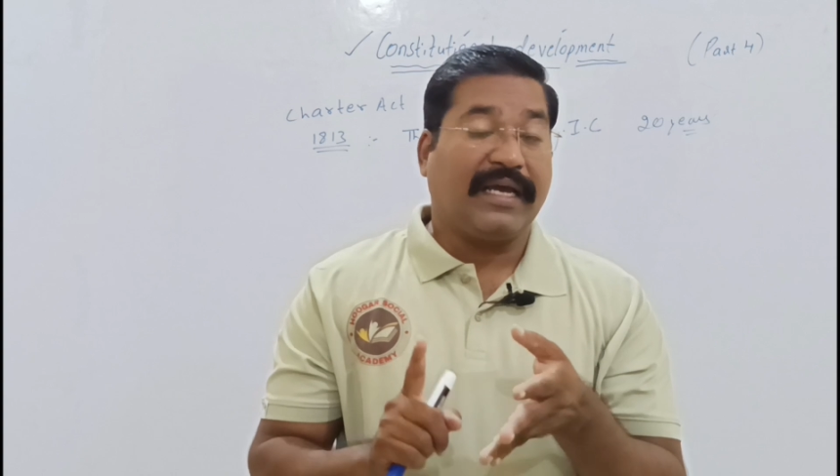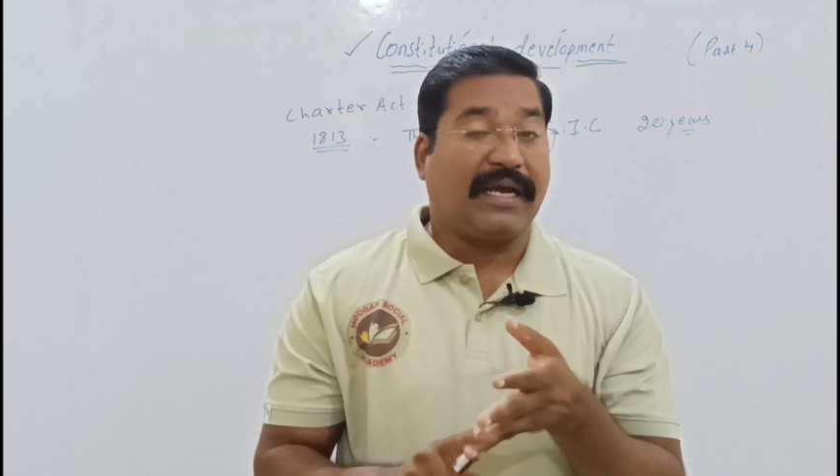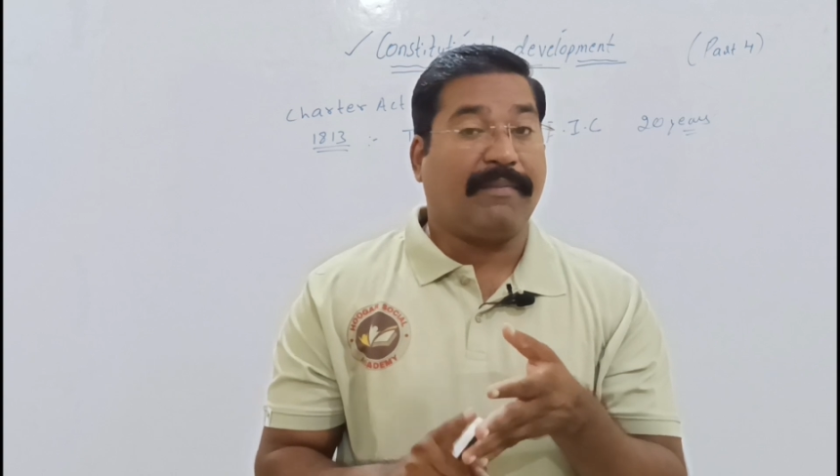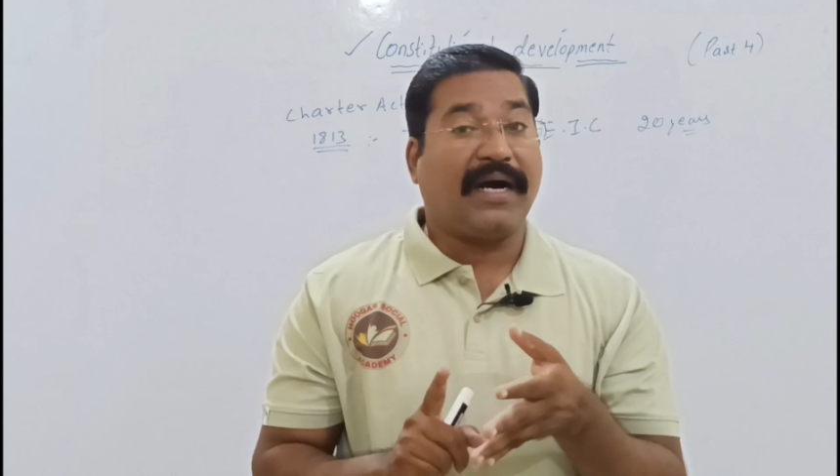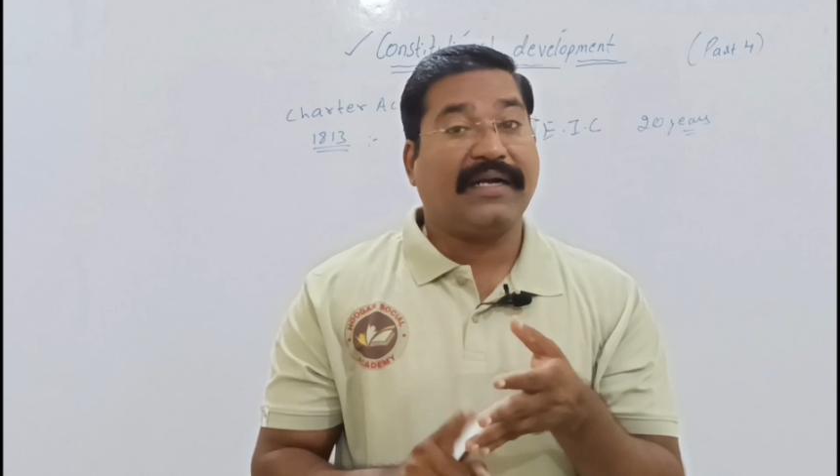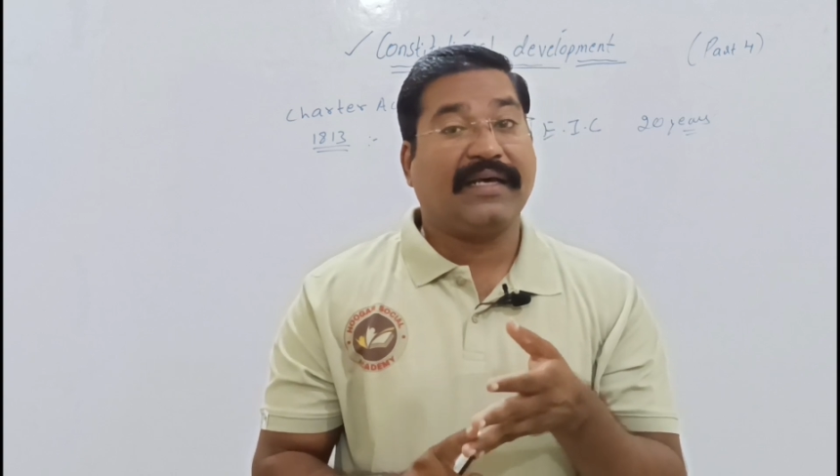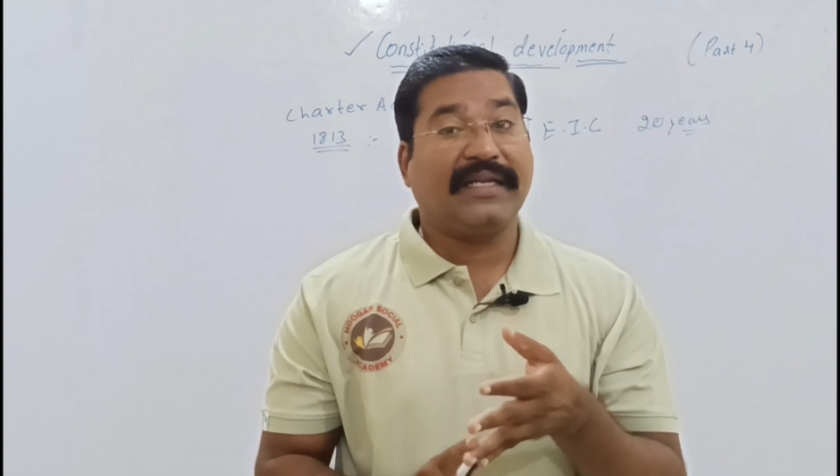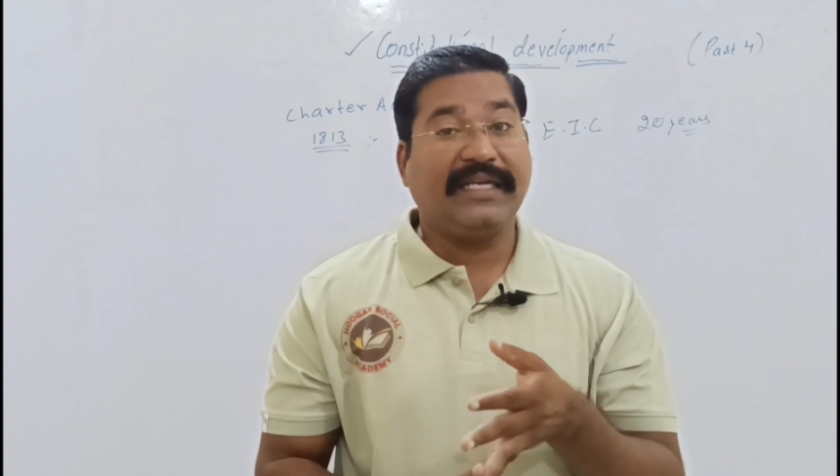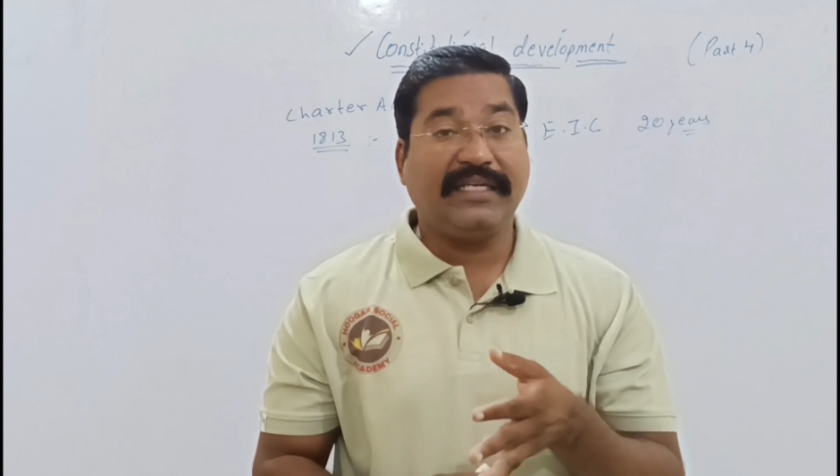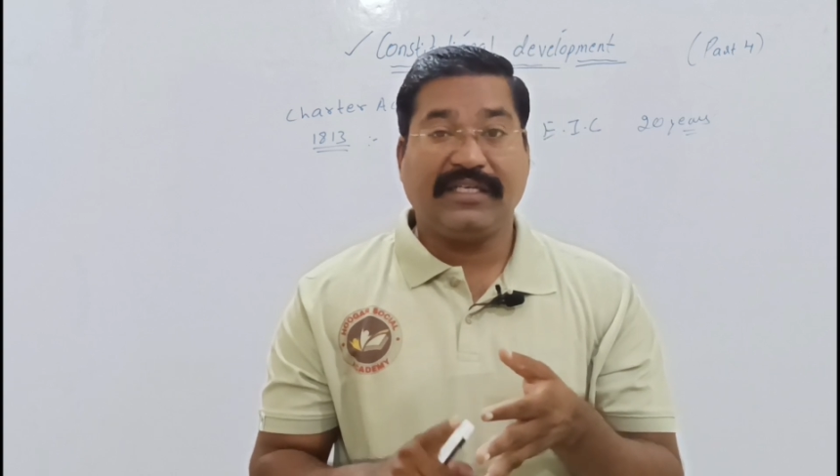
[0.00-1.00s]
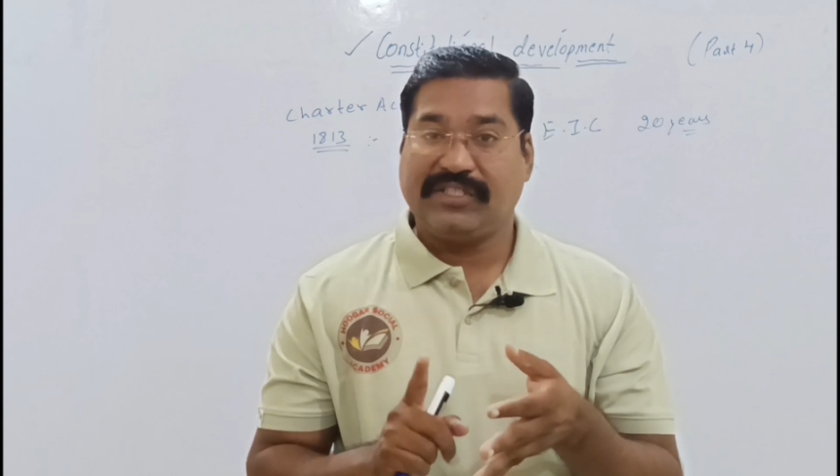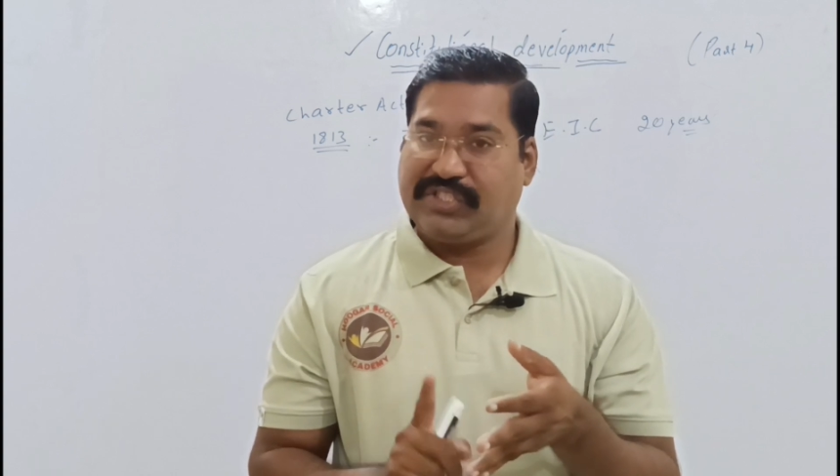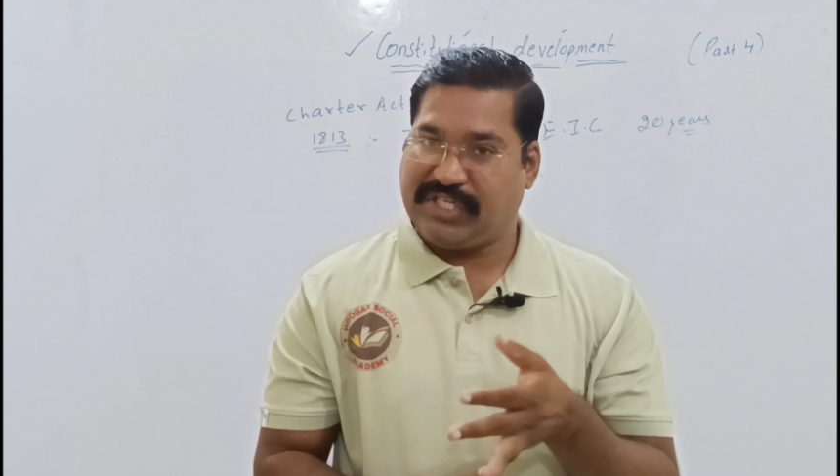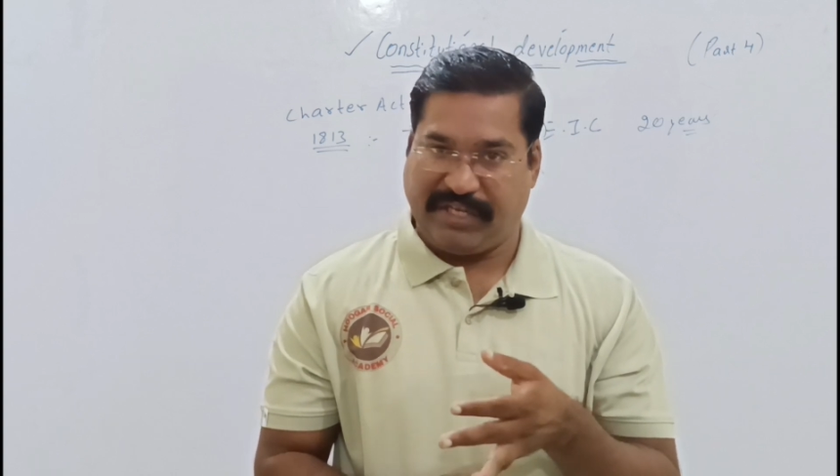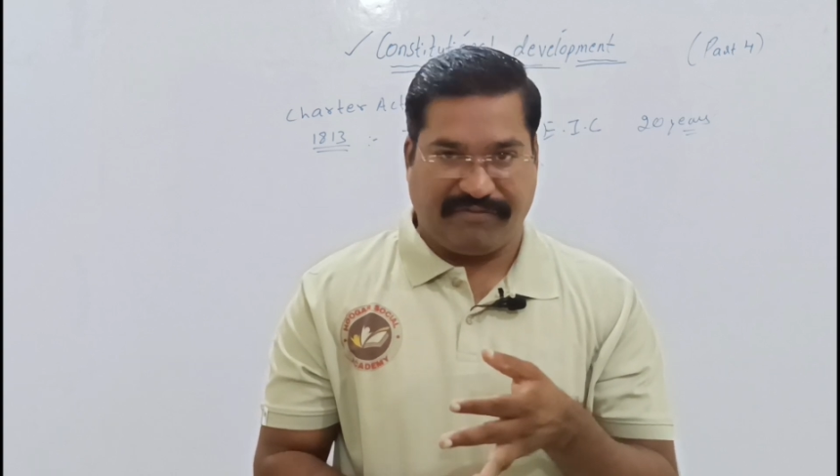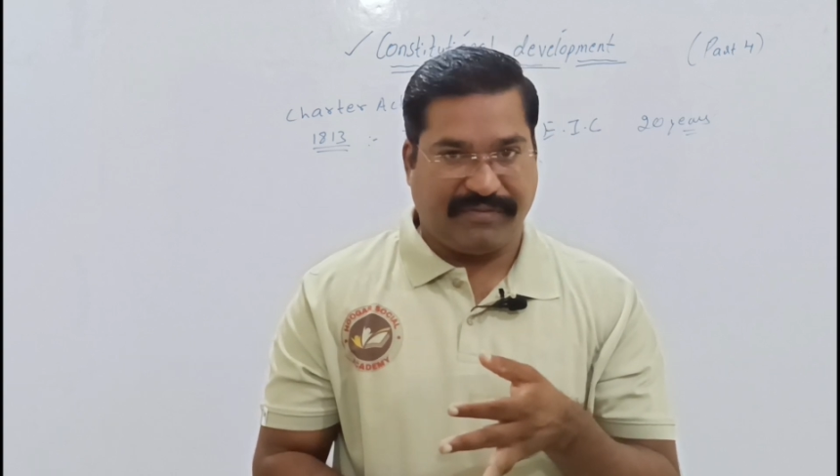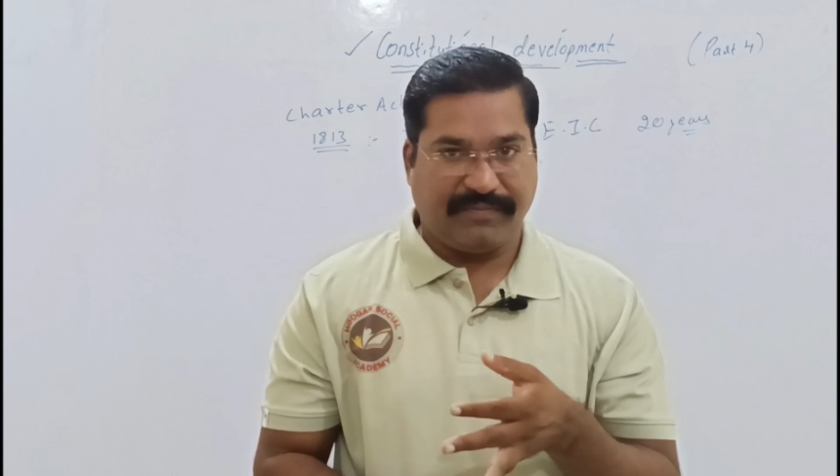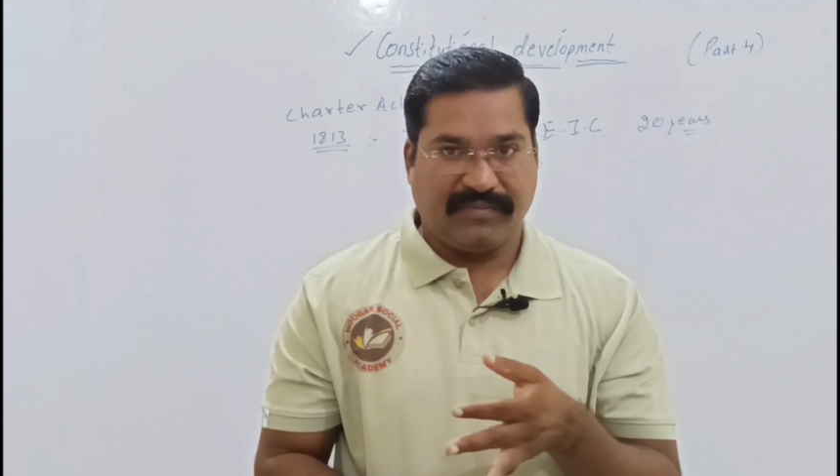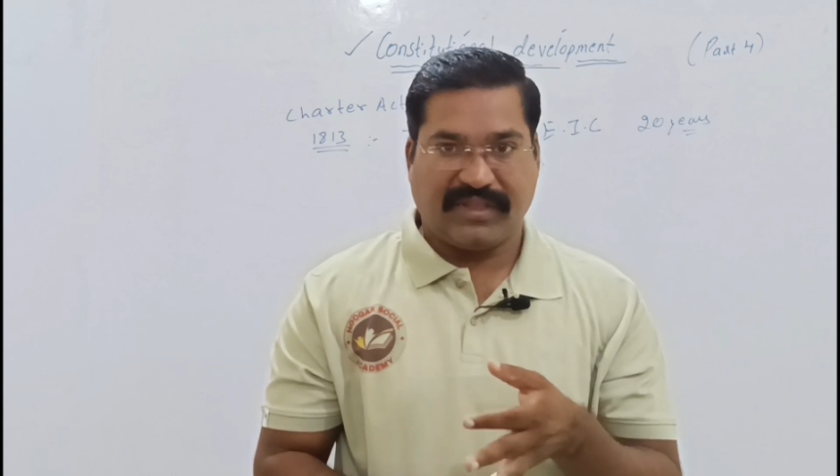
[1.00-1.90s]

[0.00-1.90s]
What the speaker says: Commander-in-Chief.